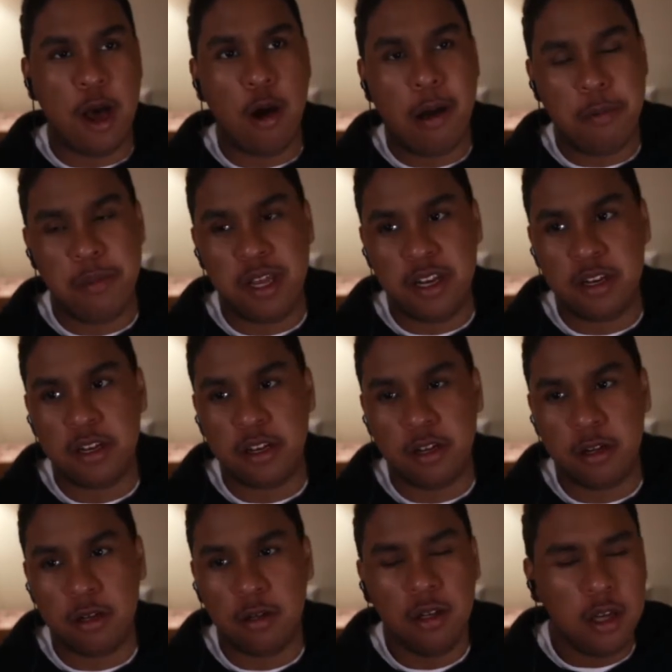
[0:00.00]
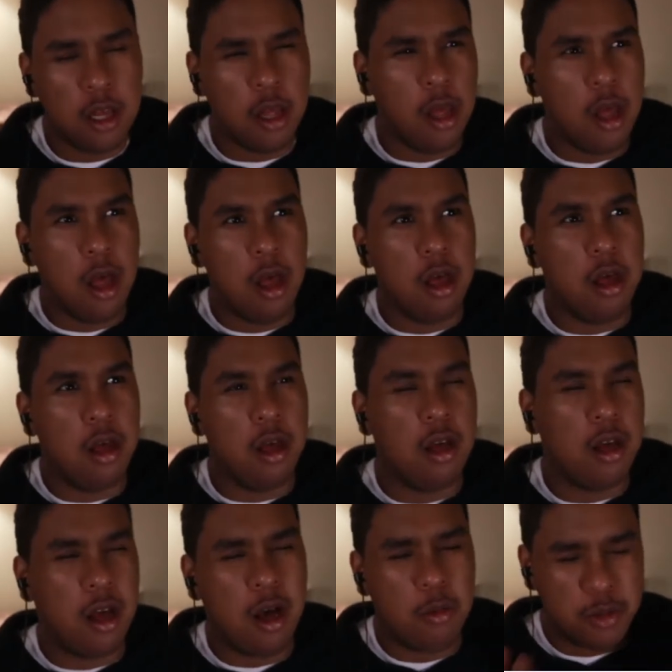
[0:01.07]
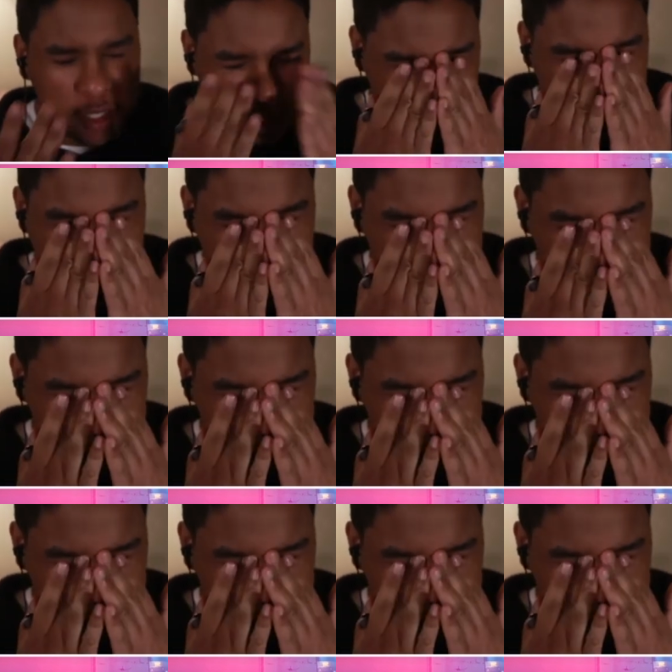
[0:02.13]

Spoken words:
I mean, how we say that?